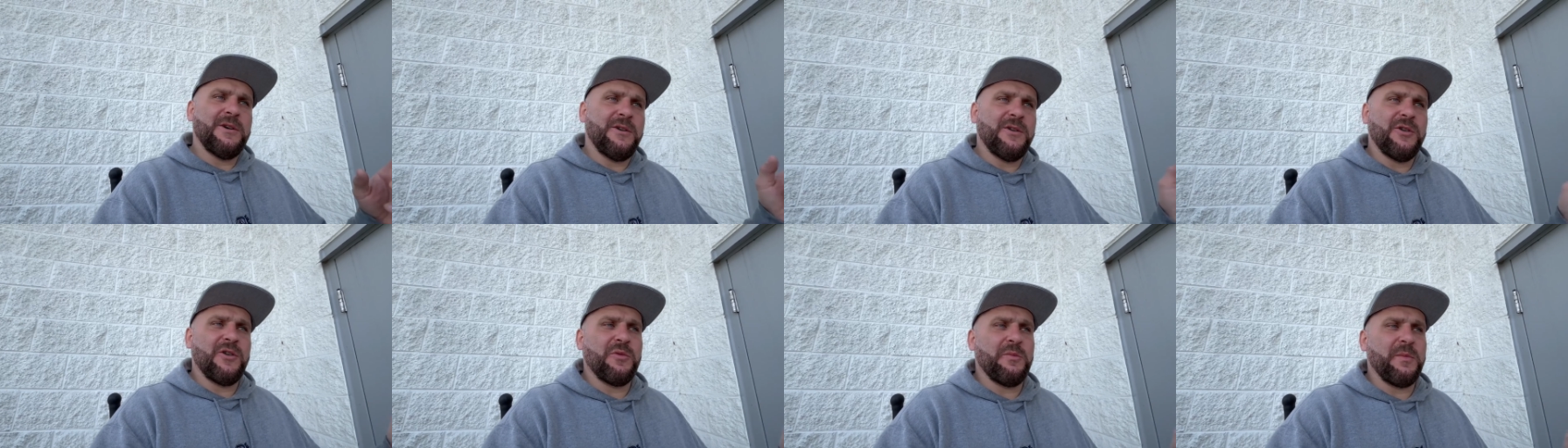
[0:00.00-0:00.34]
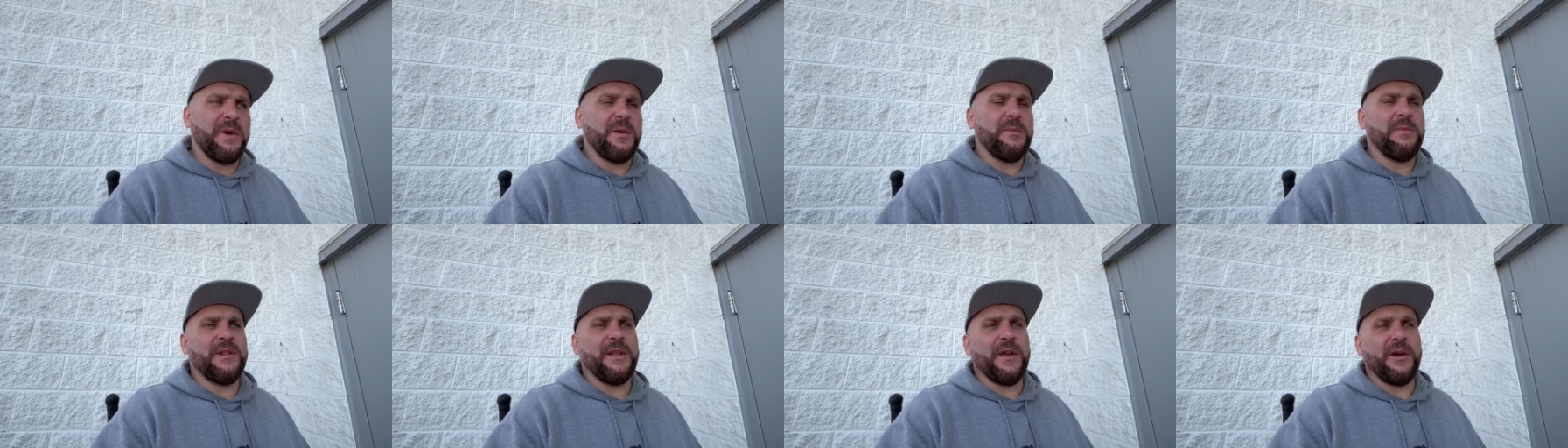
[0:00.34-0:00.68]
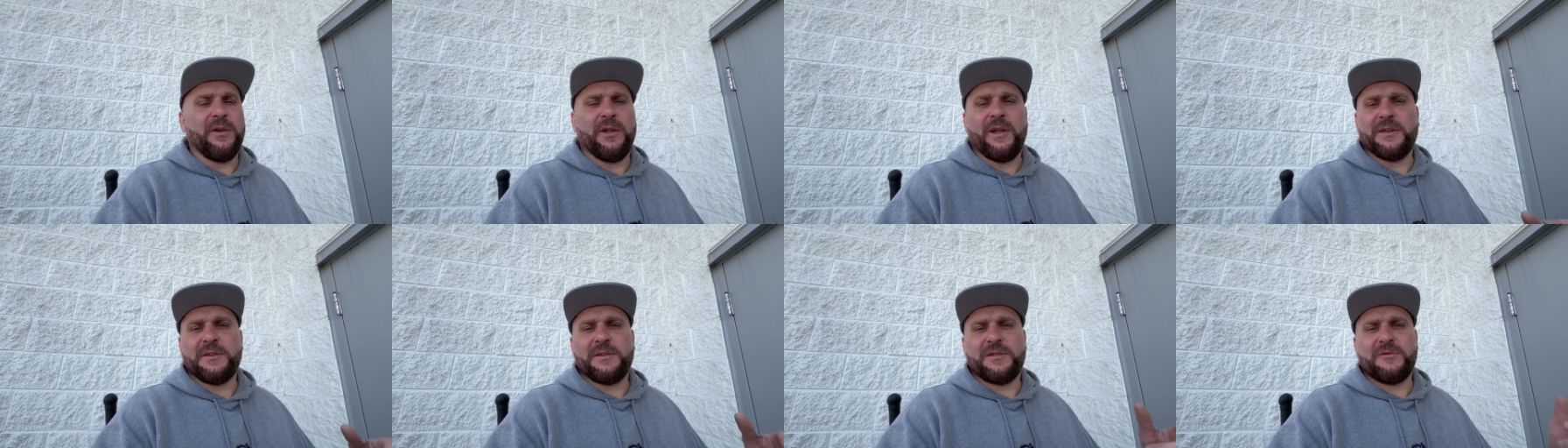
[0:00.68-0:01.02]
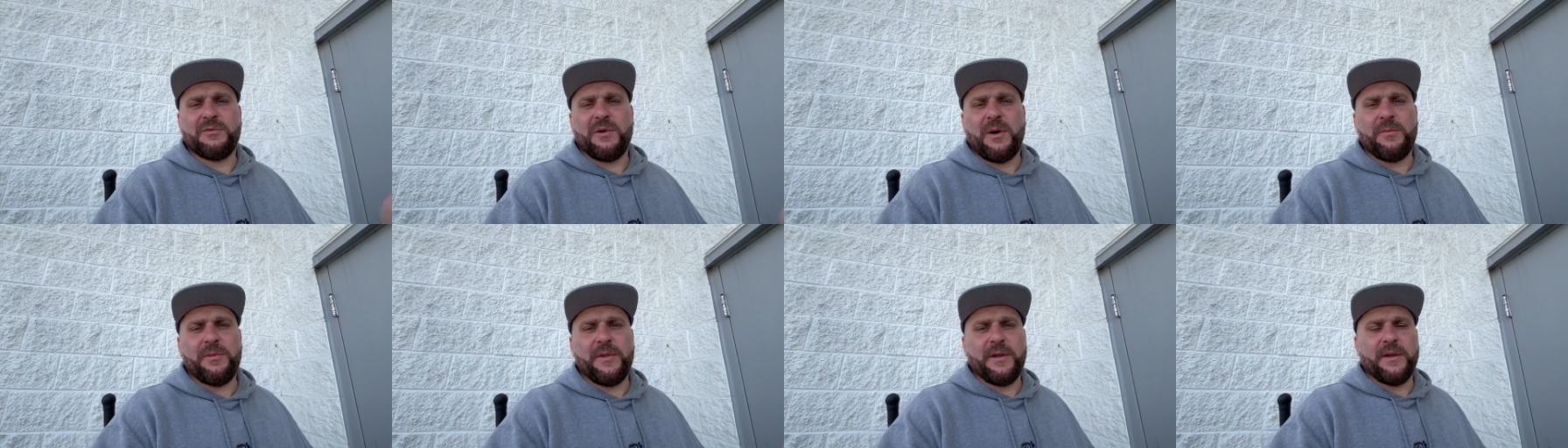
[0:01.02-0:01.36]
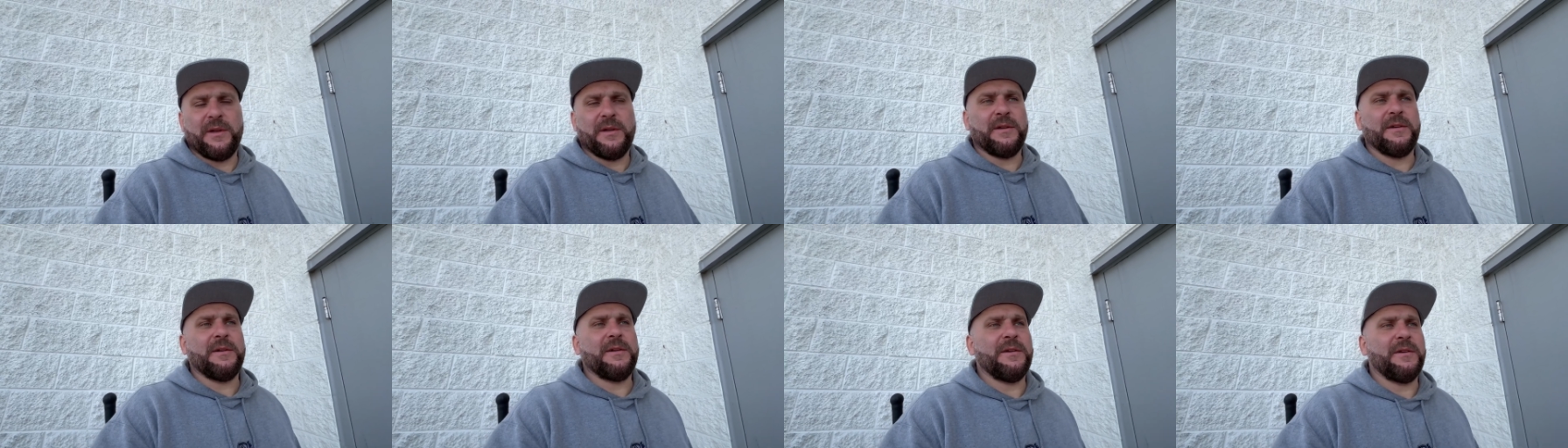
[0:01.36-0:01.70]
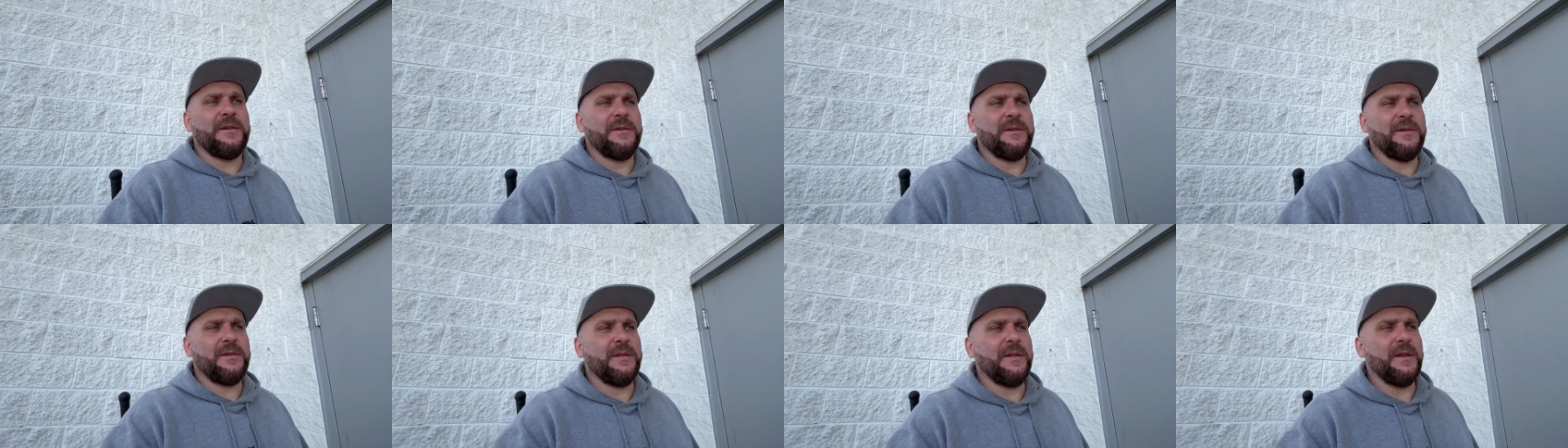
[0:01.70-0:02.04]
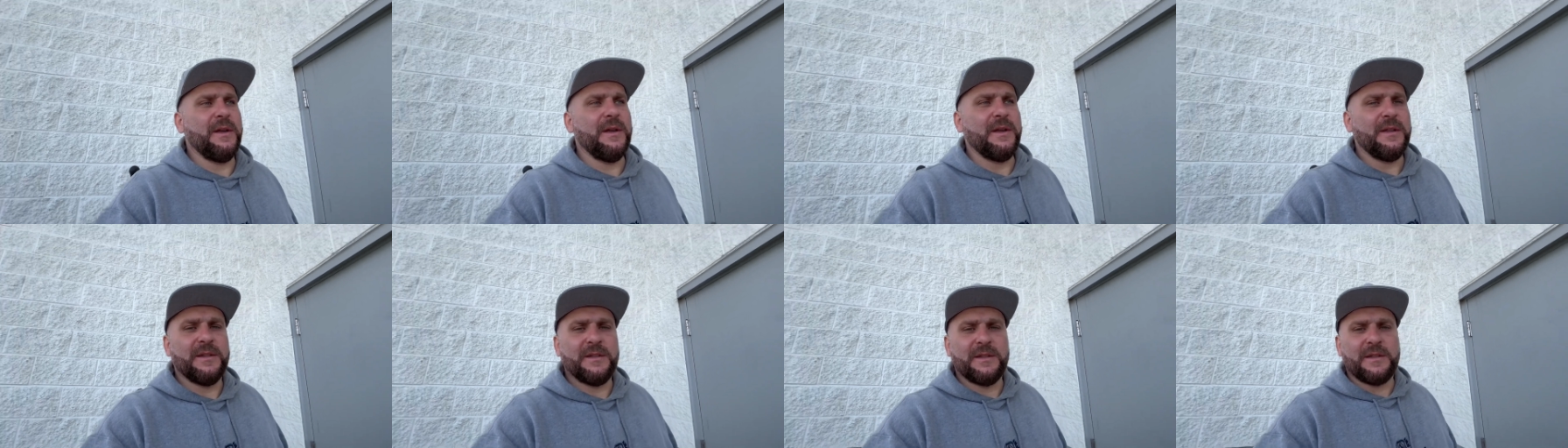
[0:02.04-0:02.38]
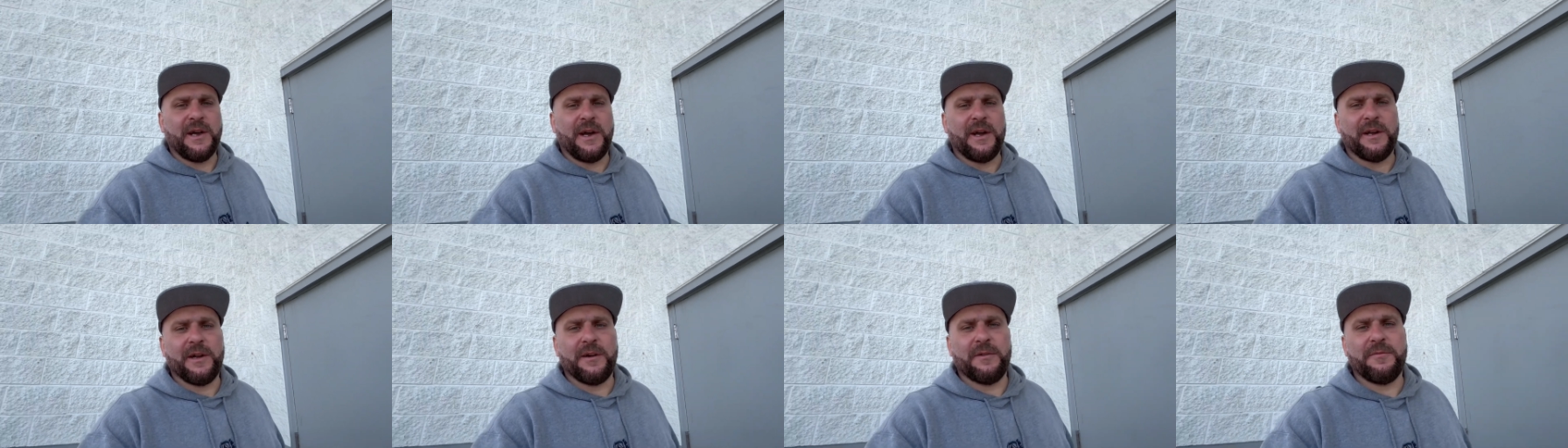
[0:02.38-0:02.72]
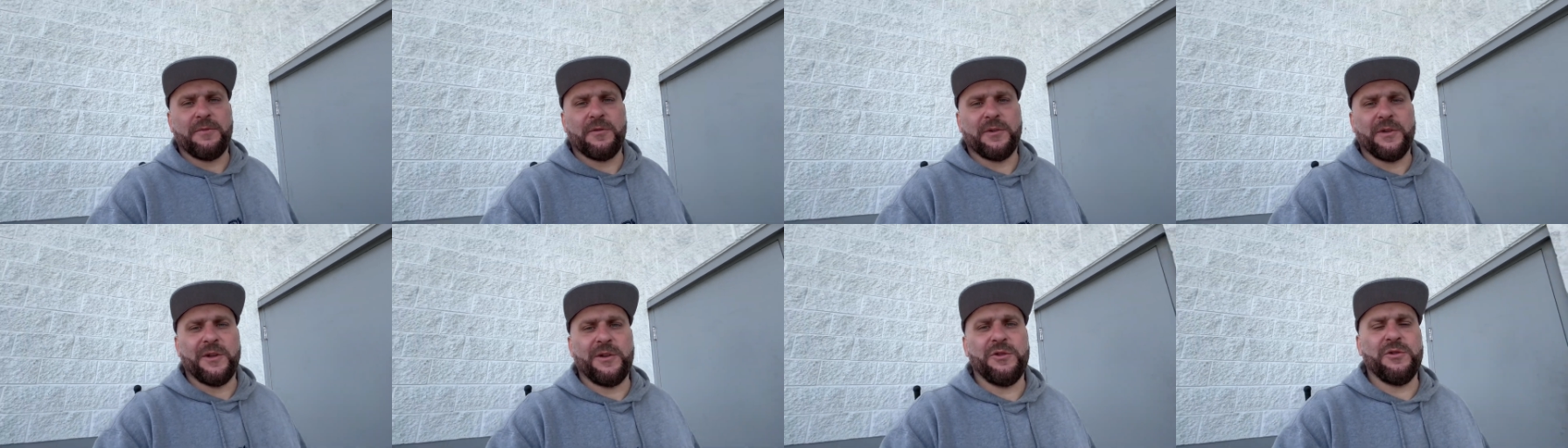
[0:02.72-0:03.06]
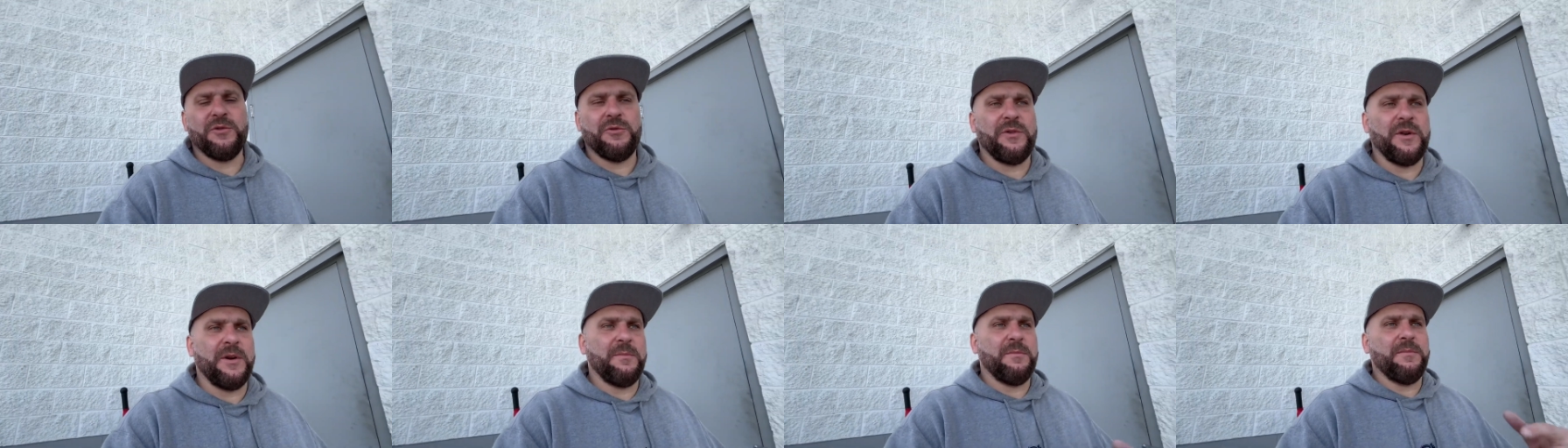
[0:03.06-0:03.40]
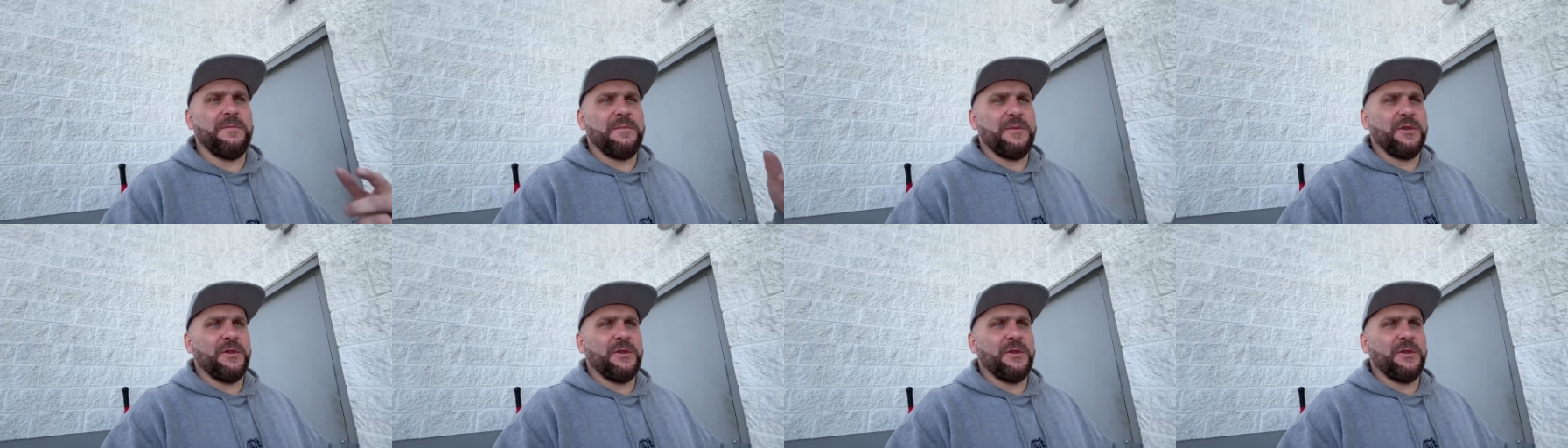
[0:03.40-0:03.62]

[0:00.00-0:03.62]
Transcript: or maybe they're gonna swap the tire for the new rim.